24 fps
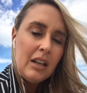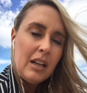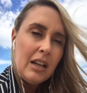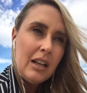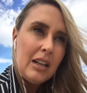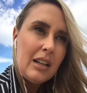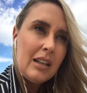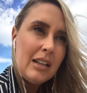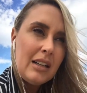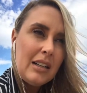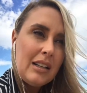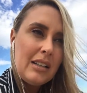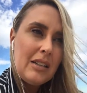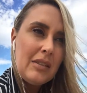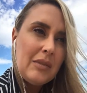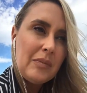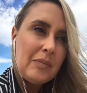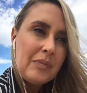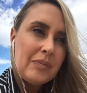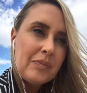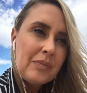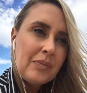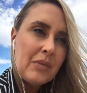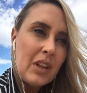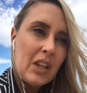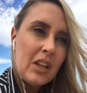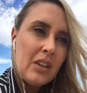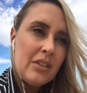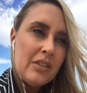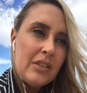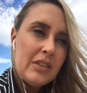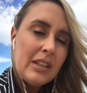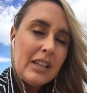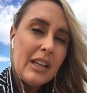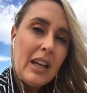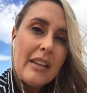
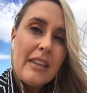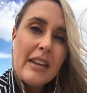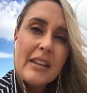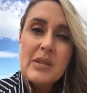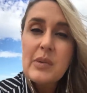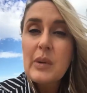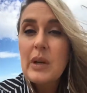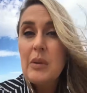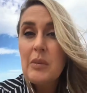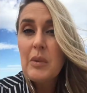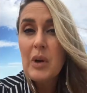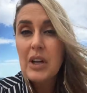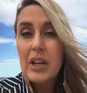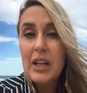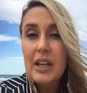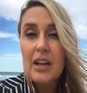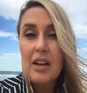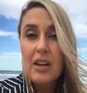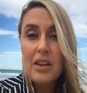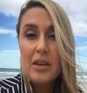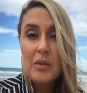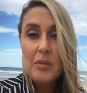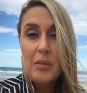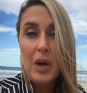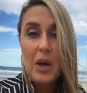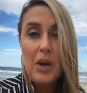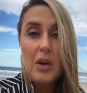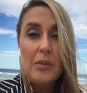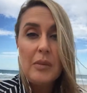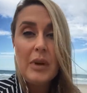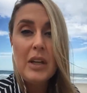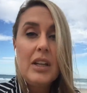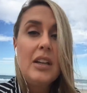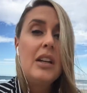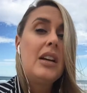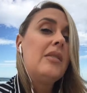So yeah, that's what I'm working on at the
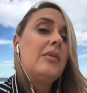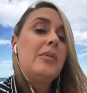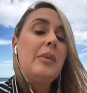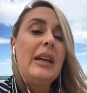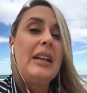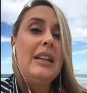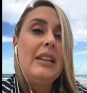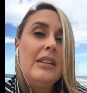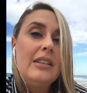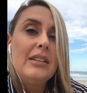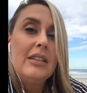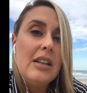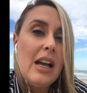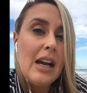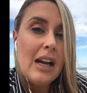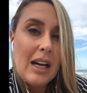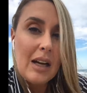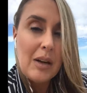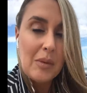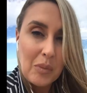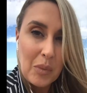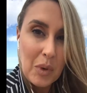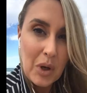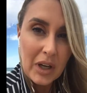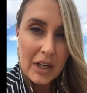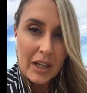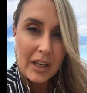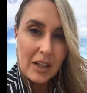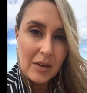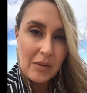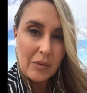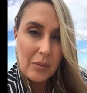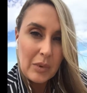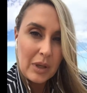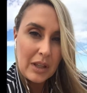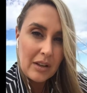moment. I've been
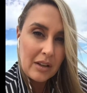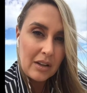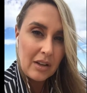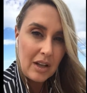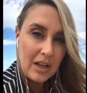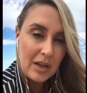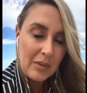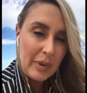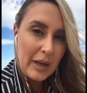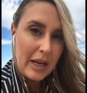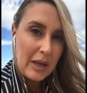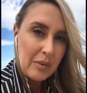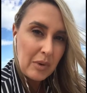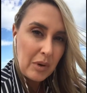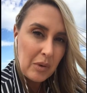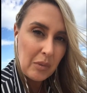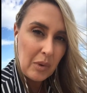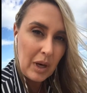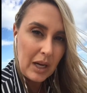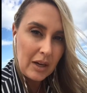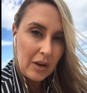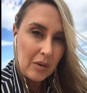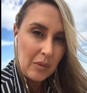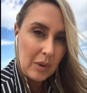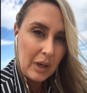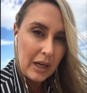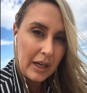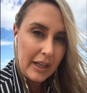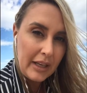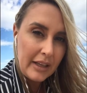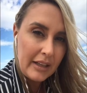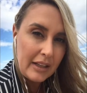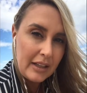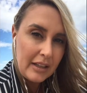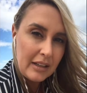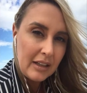working with a lot of people
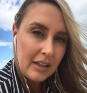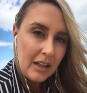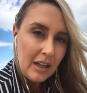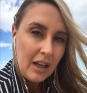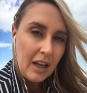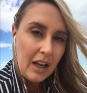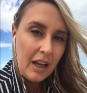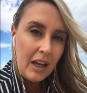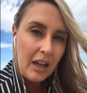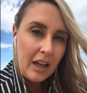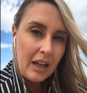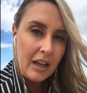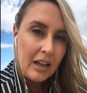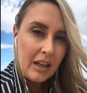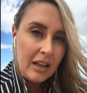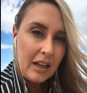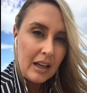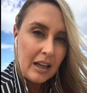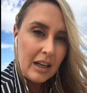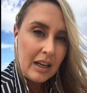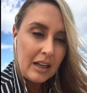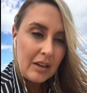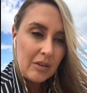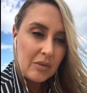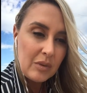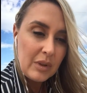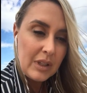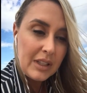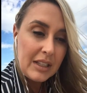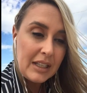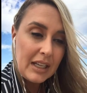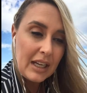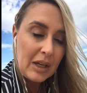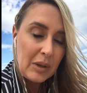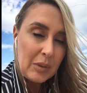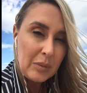one-on-one and
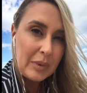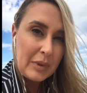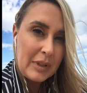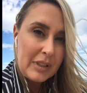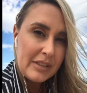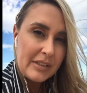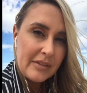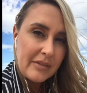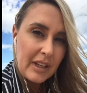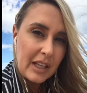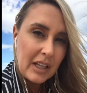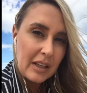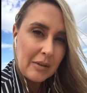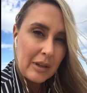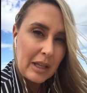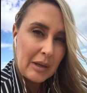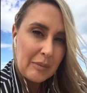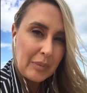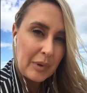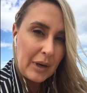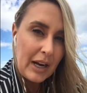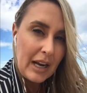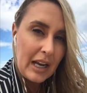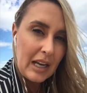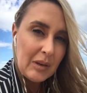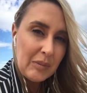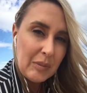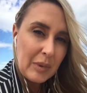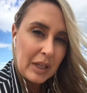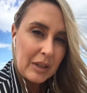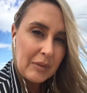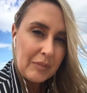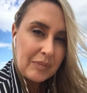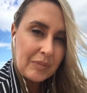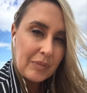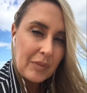really helping develop their brand,
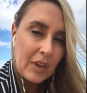but